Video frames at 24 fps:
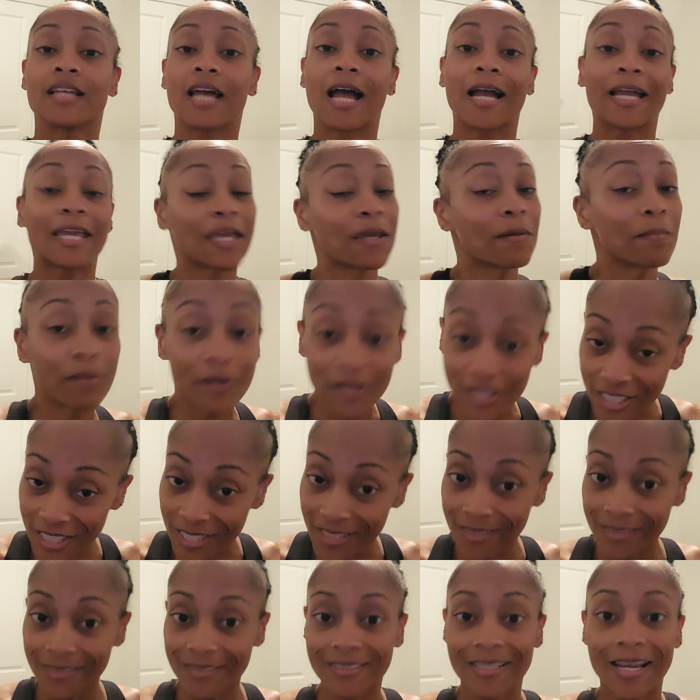I keep
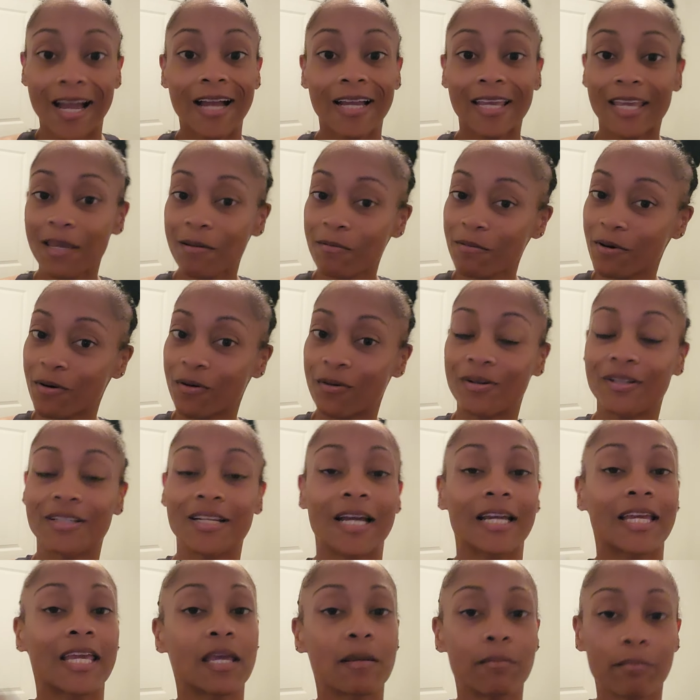pushing. I keep going.
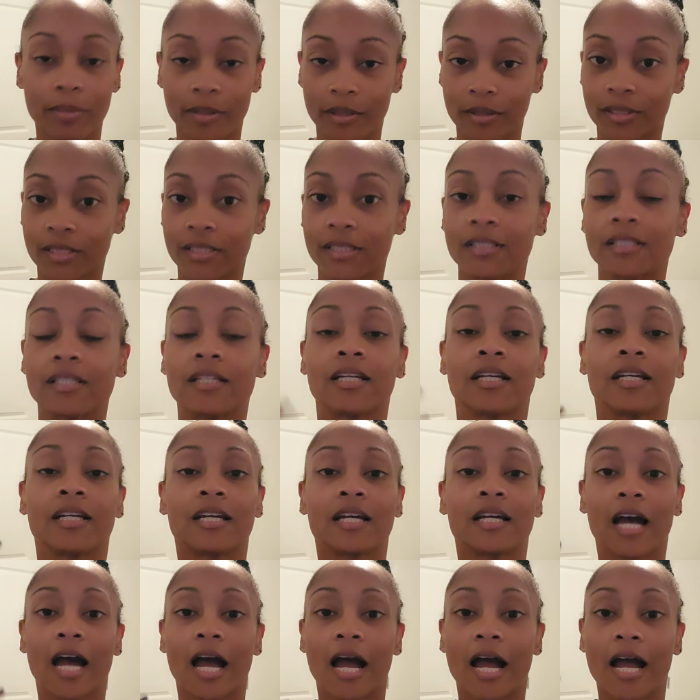I keep building.
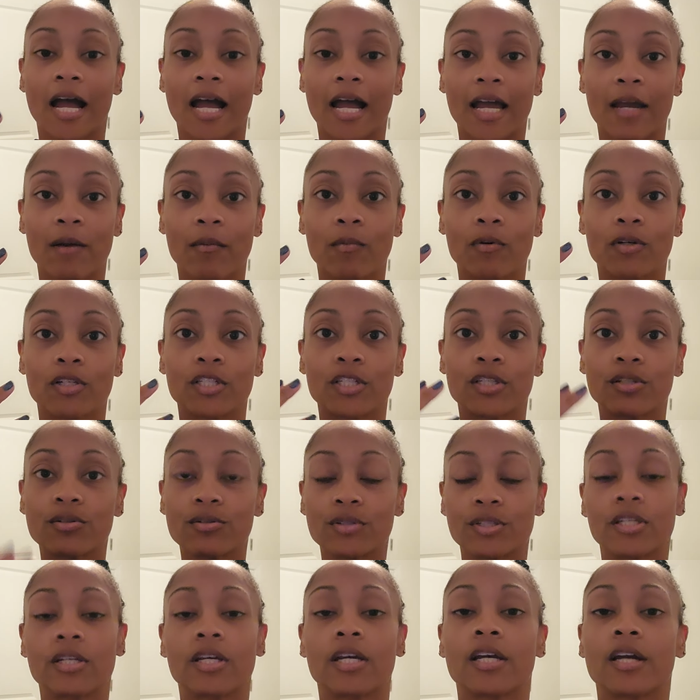I want you
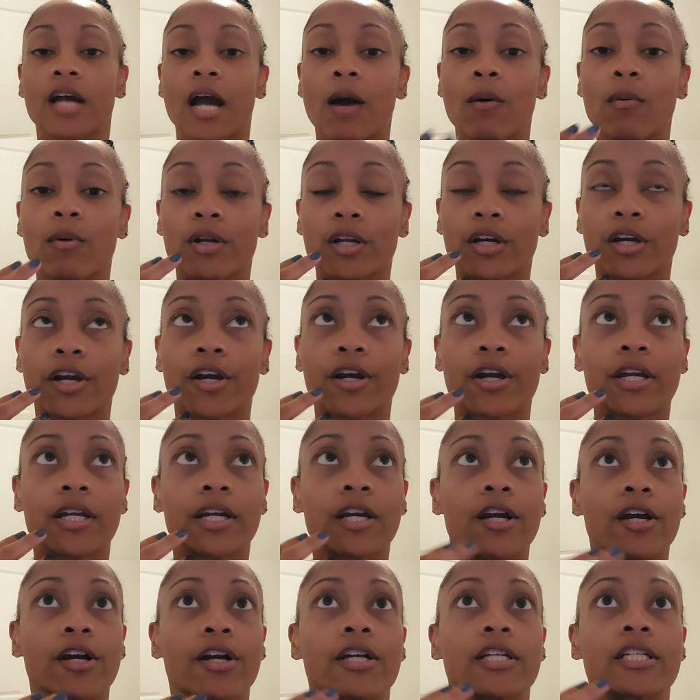to, I want to
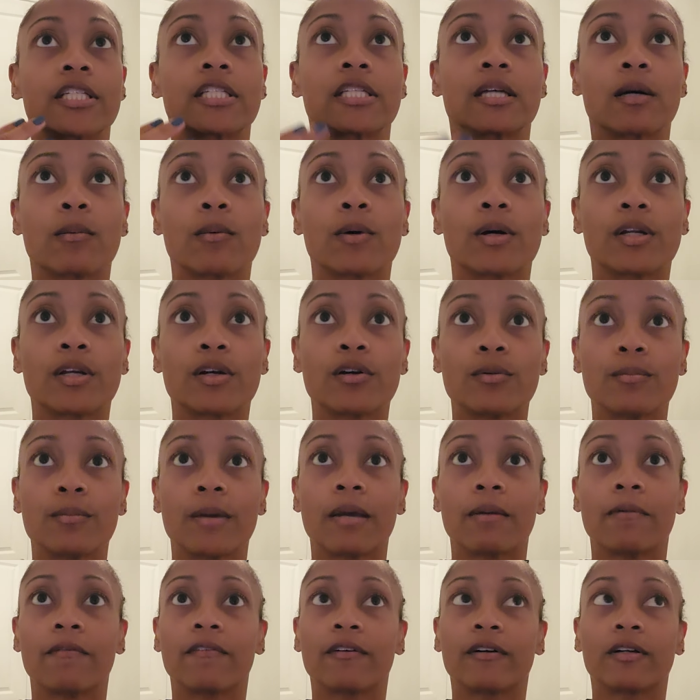encourage someone who
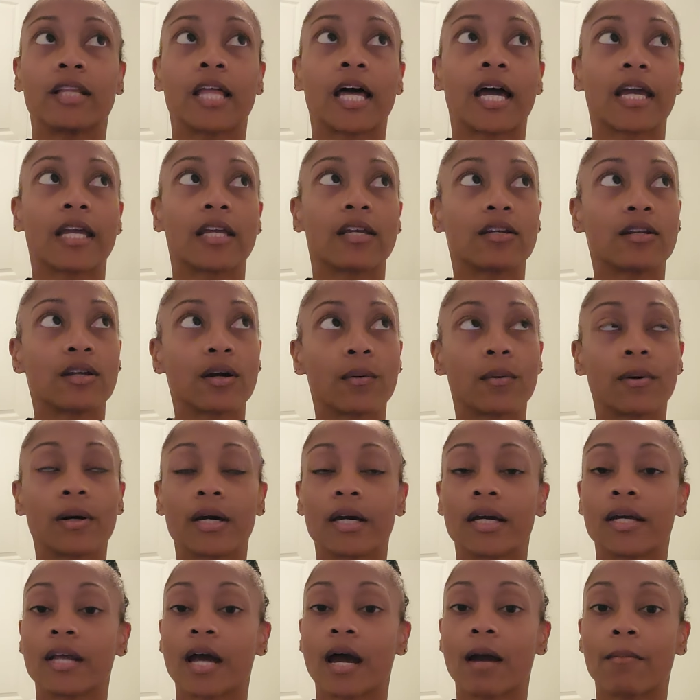may feel like, you know
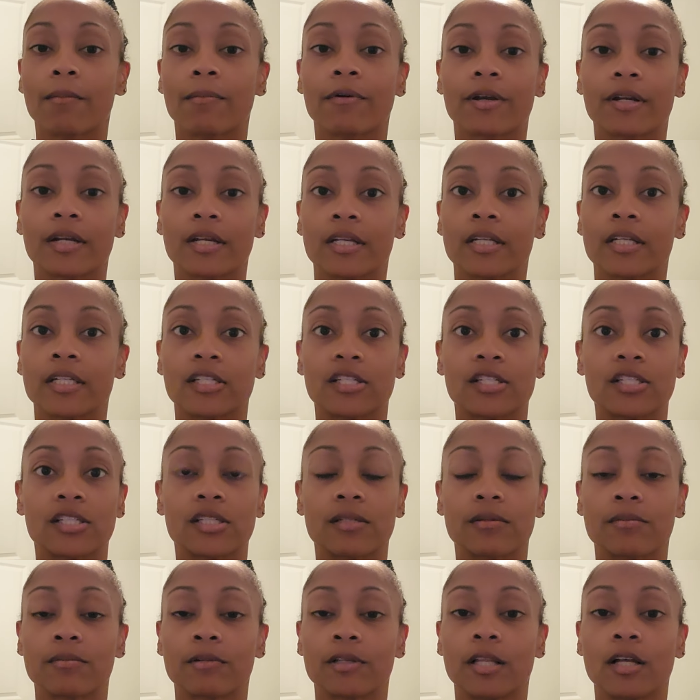what, I'm ready to
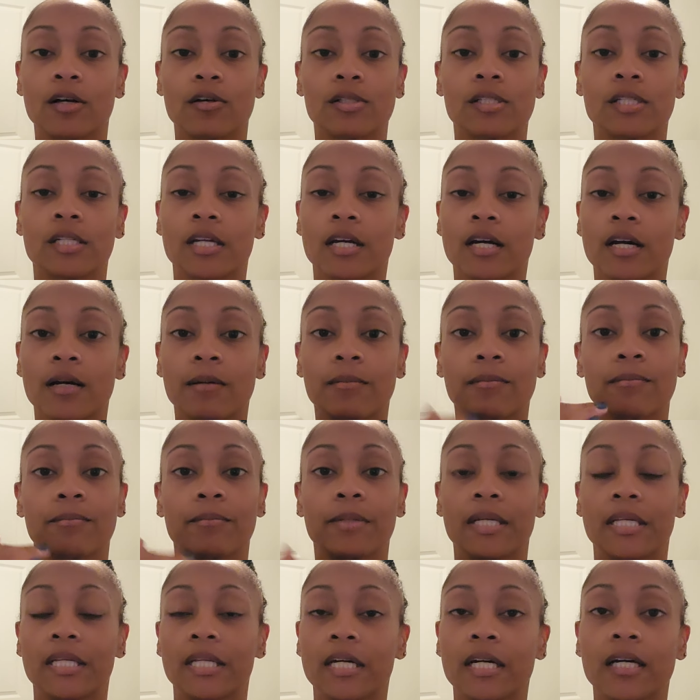just close it up,
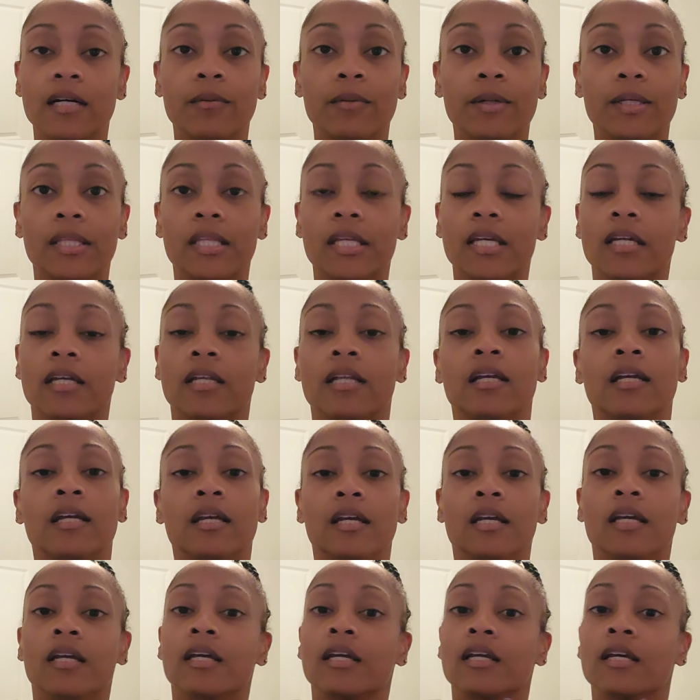be done with it,
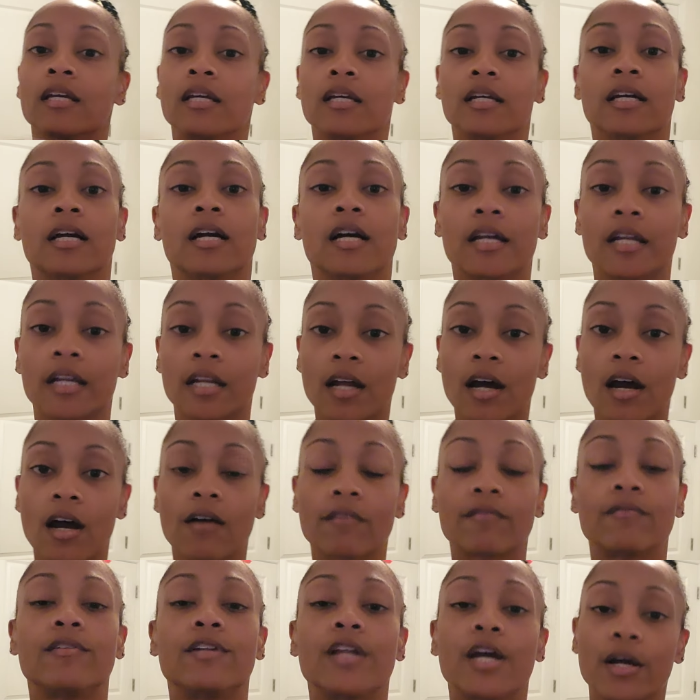cut it
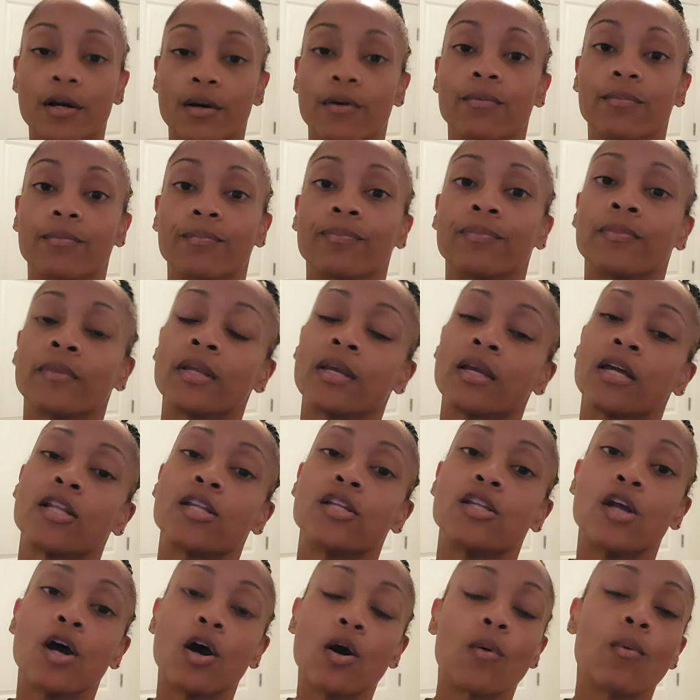off. No.
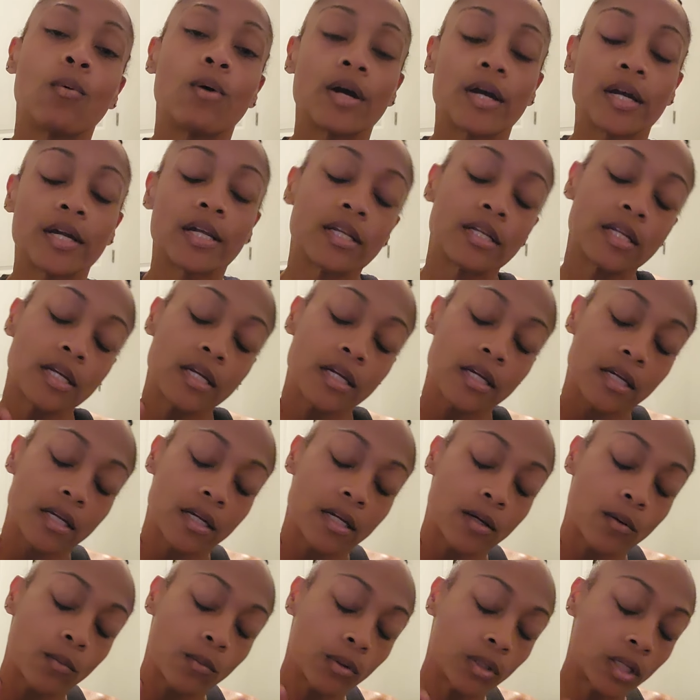No one
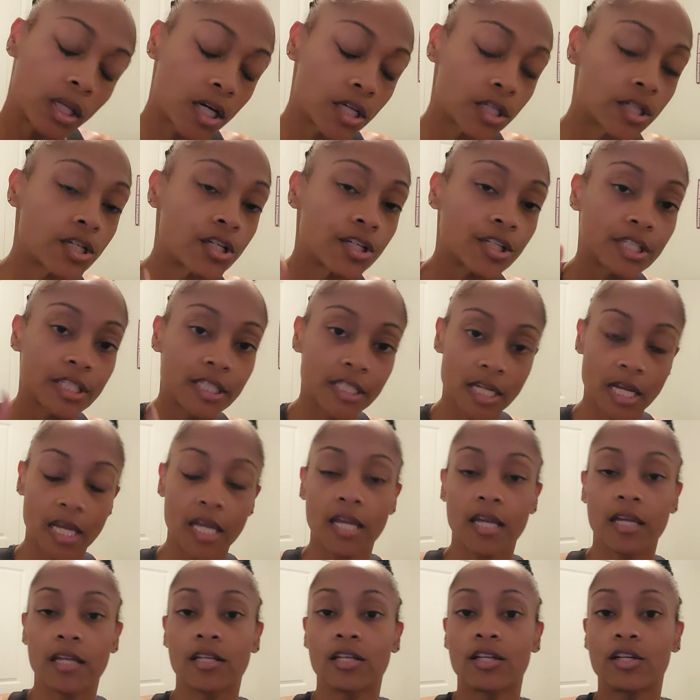will
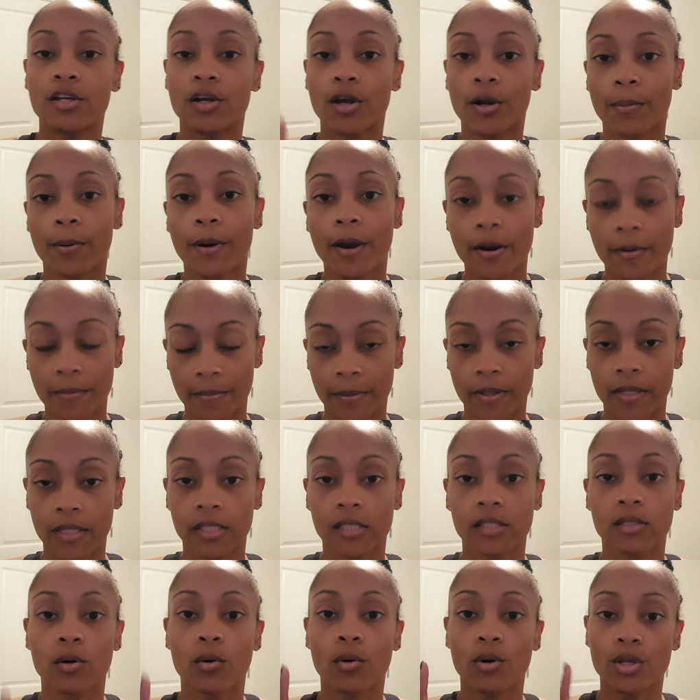understand your
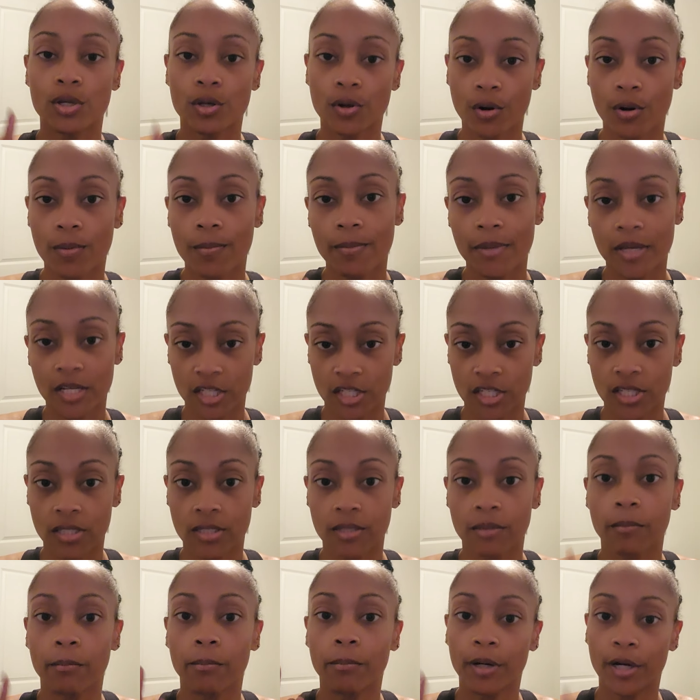purpose or your
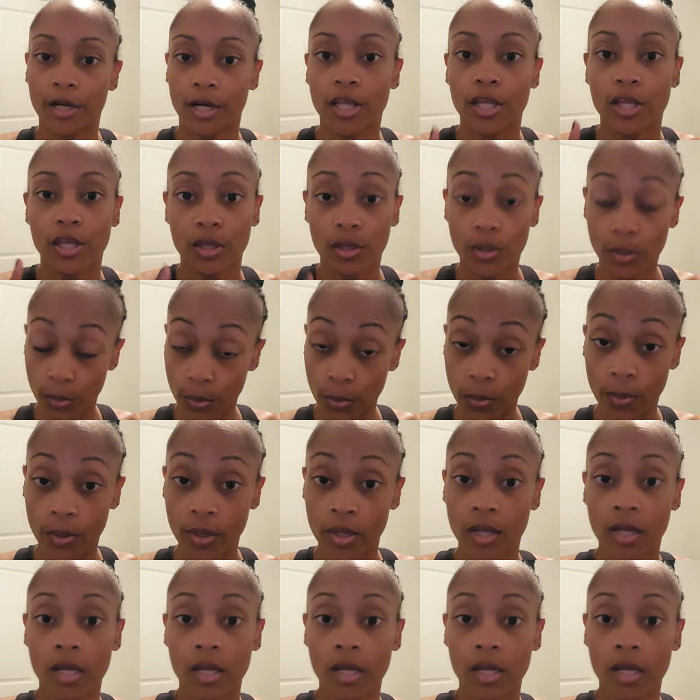mission but you.